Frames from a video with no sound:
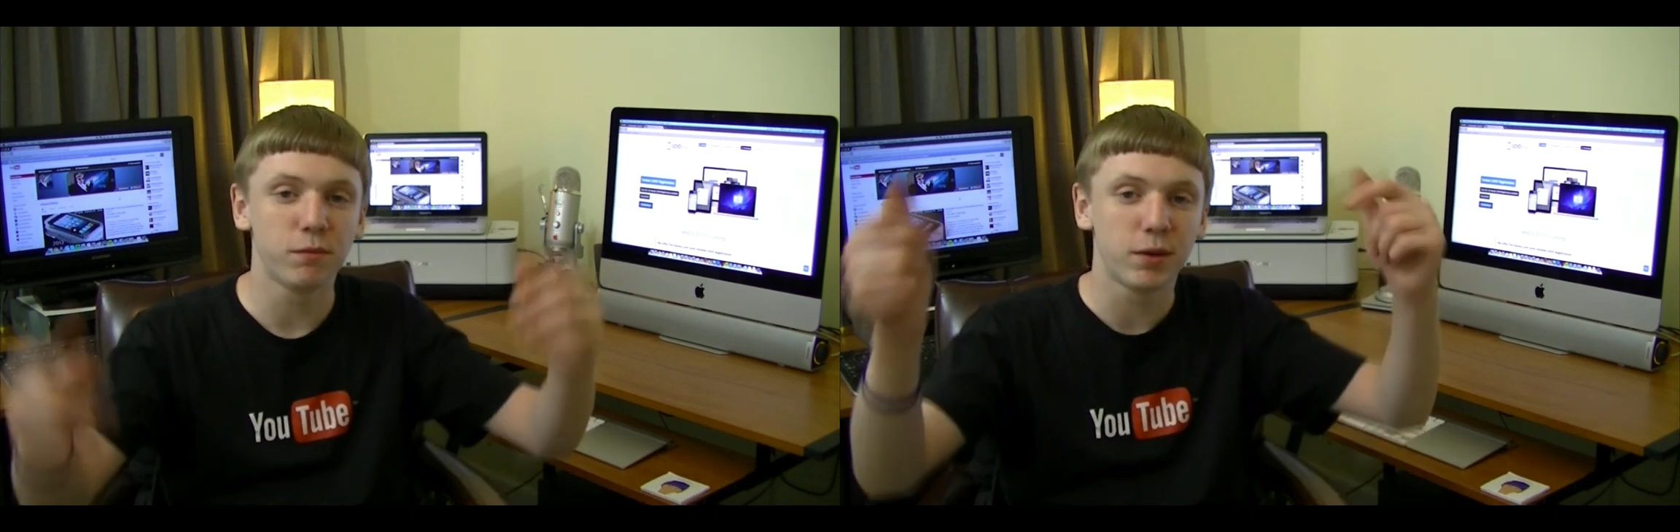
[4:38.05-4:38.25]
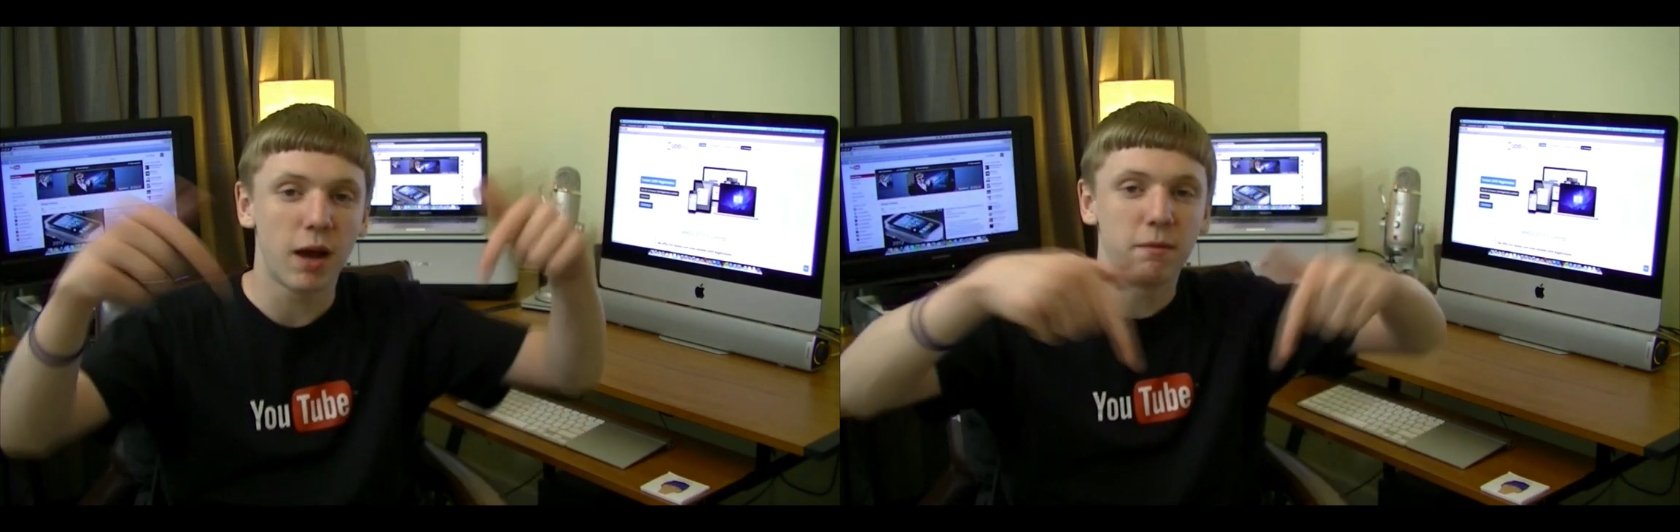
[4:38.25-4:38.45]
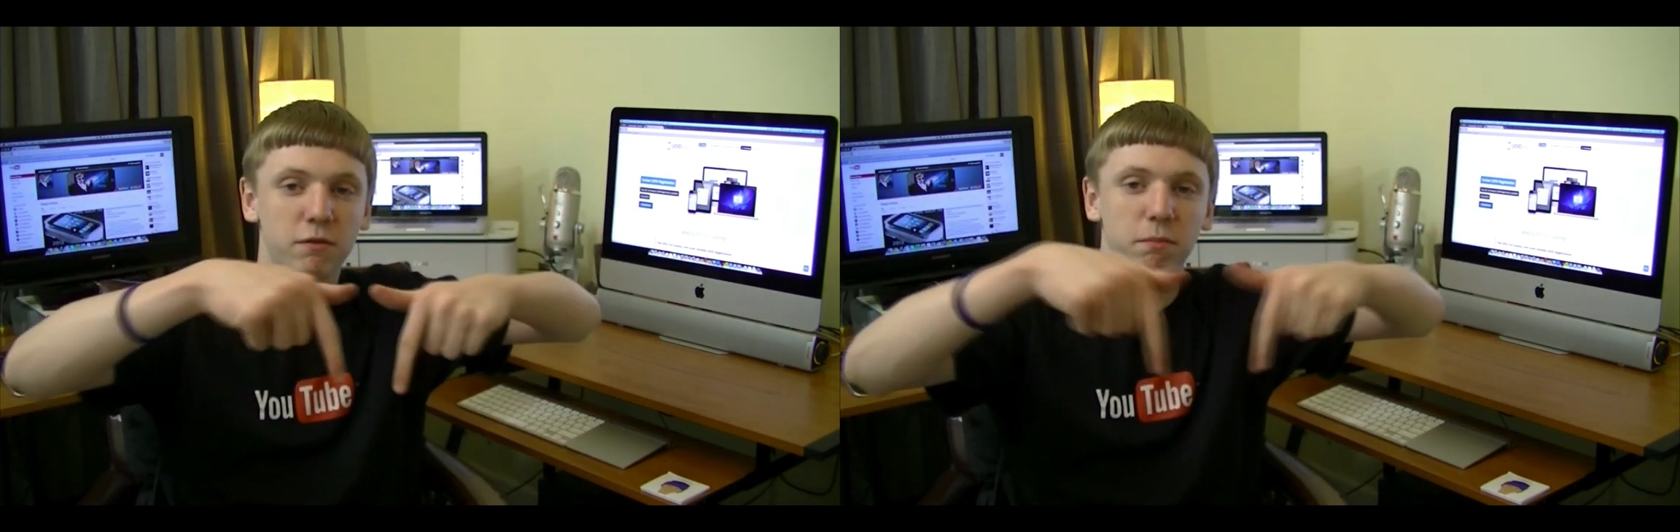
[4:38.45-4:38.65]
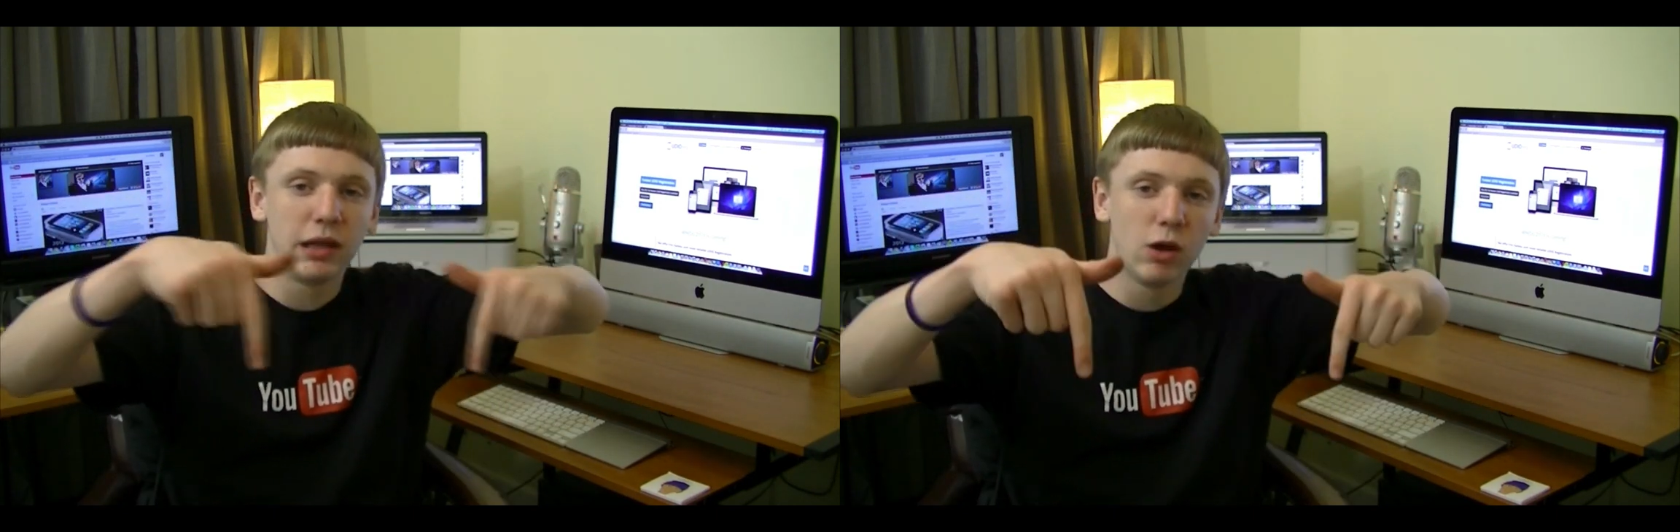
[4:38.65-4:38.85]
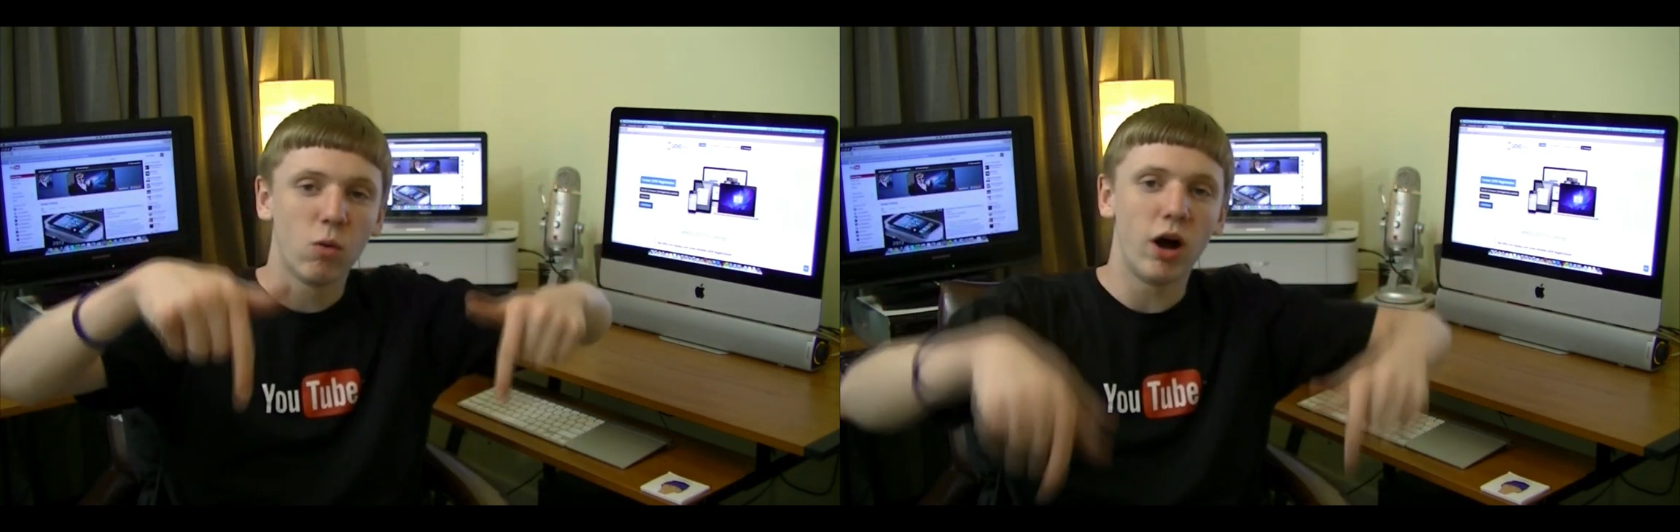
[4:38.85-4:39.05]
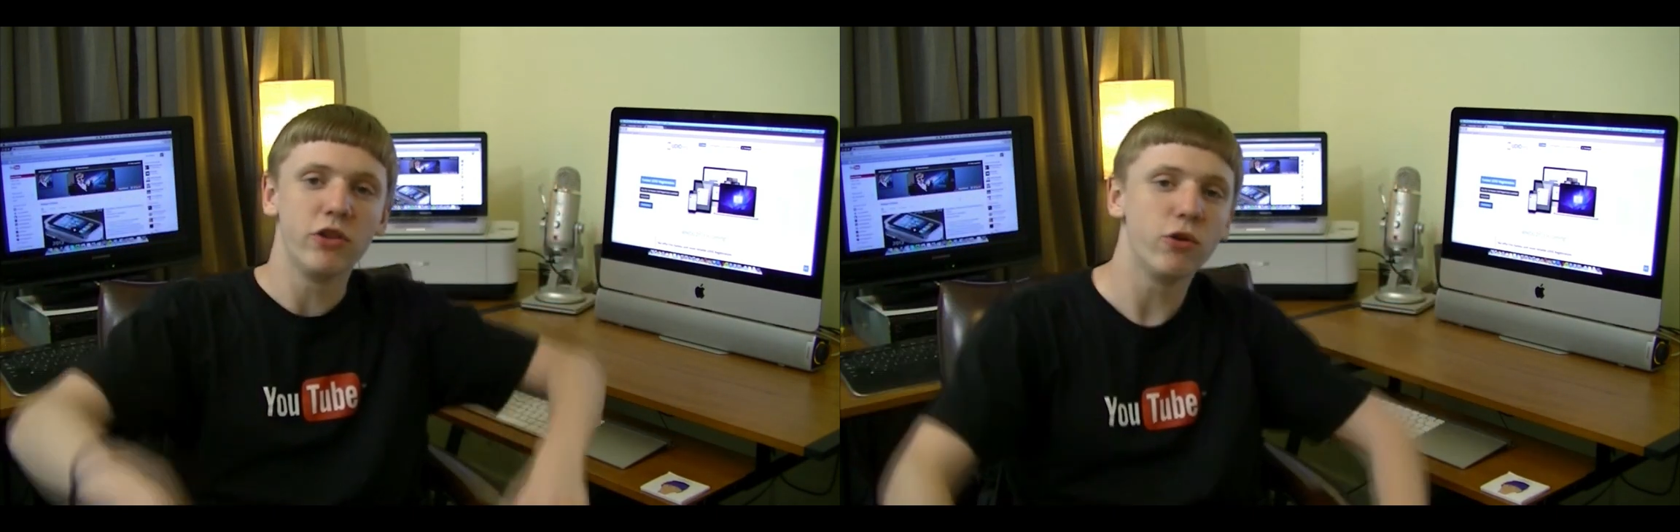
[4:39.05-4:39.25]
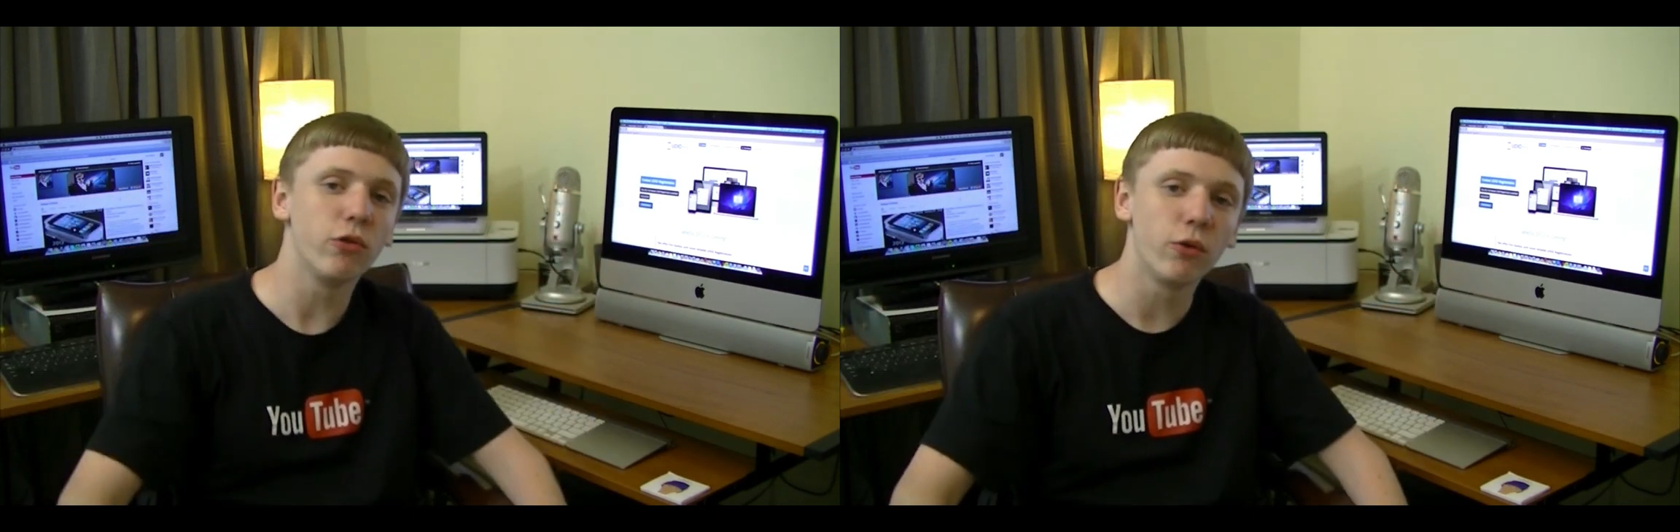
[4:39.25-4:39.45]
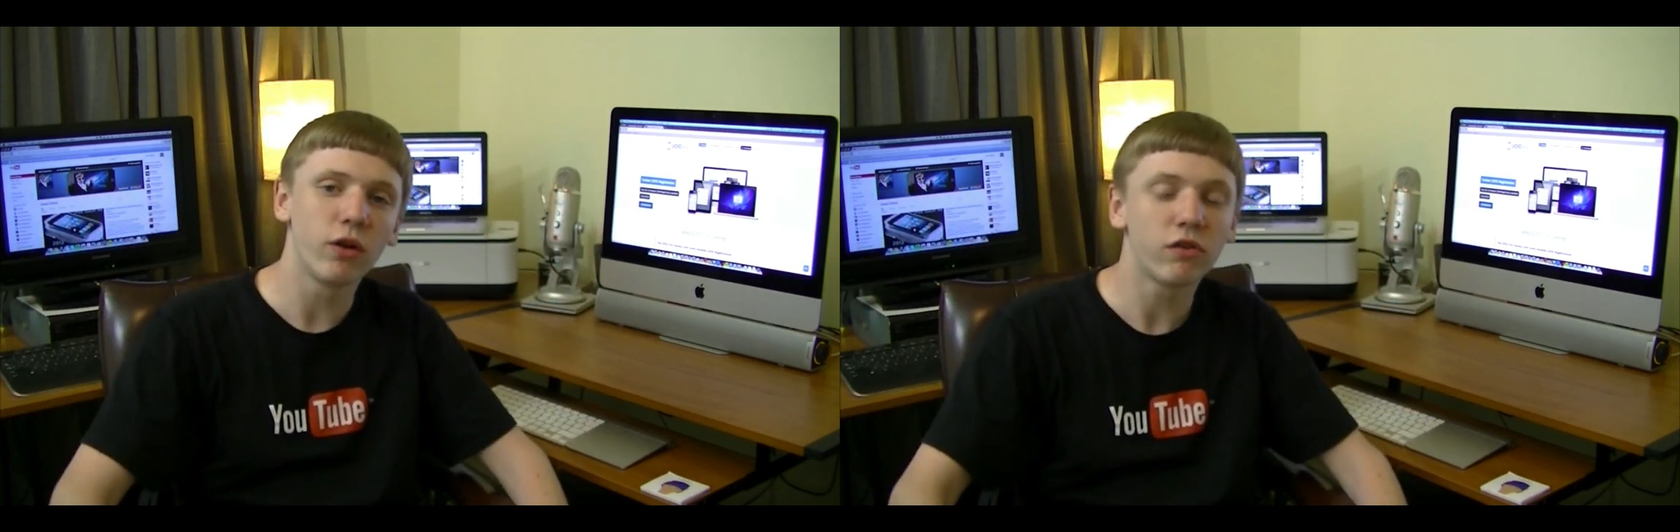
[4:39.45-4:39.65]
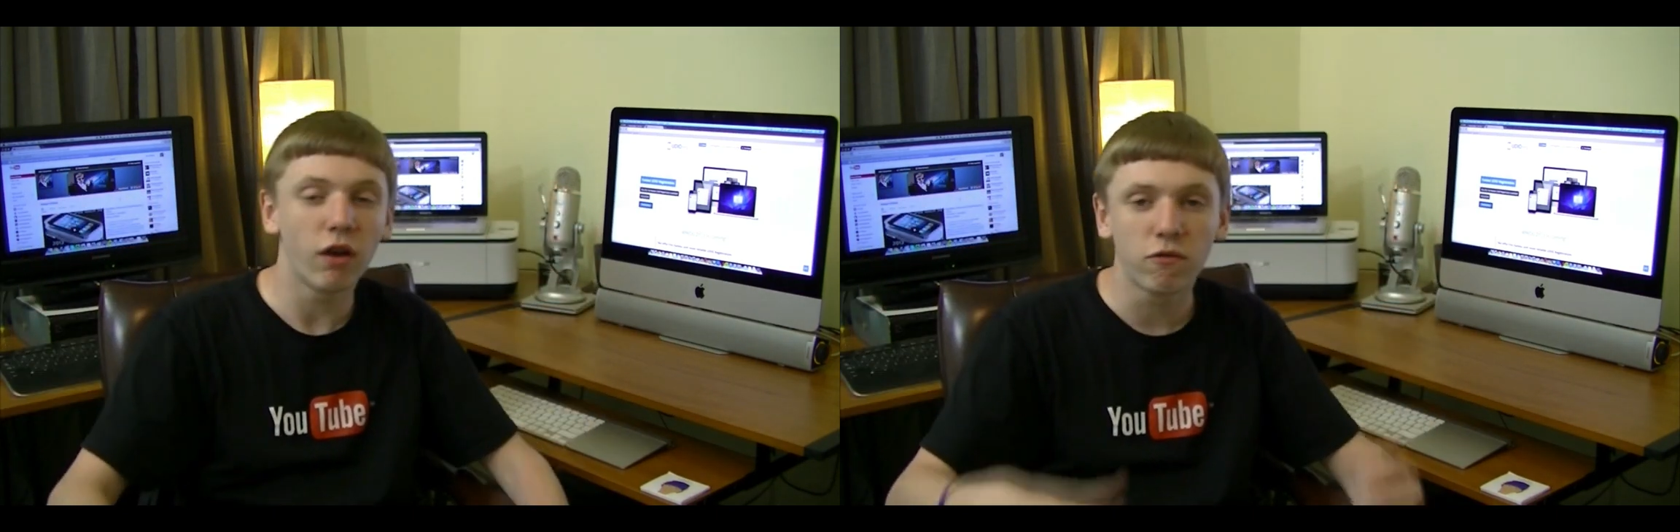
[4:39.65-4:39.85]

some comments below on your thoughts.